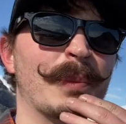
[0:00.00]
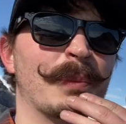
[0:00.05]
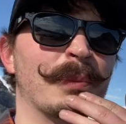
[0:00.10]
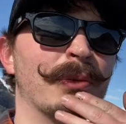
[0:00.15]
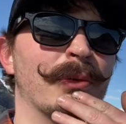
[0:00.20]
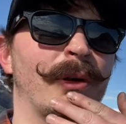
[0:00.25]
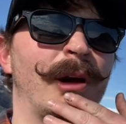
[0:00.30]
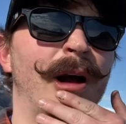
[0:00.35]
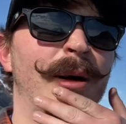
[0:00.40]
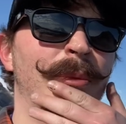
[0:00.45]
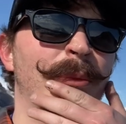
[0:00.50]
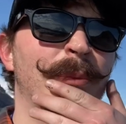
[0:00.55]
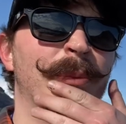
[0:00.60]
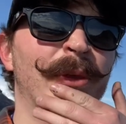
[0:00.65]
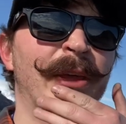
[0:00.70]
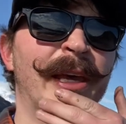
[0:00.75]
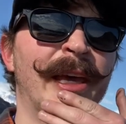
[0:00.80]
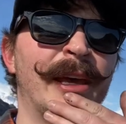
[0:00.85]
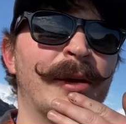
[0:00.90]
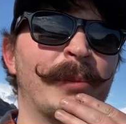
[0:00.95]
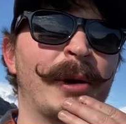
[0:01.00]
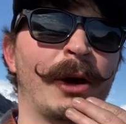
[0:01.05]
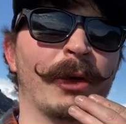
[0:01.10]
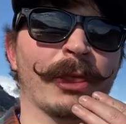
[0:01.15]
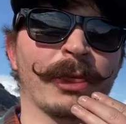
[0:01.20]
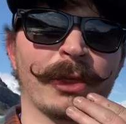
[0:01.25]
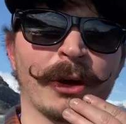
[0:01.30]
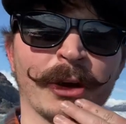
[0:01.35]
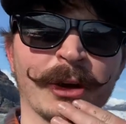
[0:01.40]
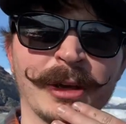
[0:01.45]
probably about
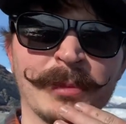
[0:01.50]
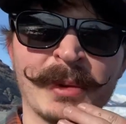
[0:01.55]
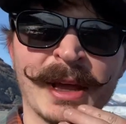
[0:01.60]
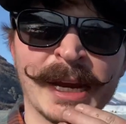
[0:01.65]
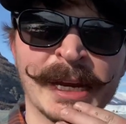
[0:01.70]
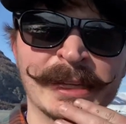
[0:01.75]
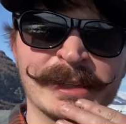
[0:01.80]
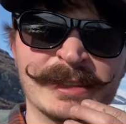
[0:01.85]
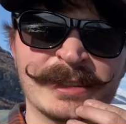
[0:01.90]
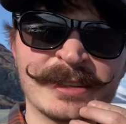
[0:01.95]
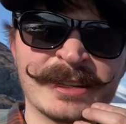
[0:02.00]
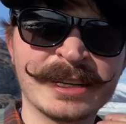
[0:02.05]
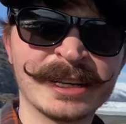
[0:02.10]
30 minutes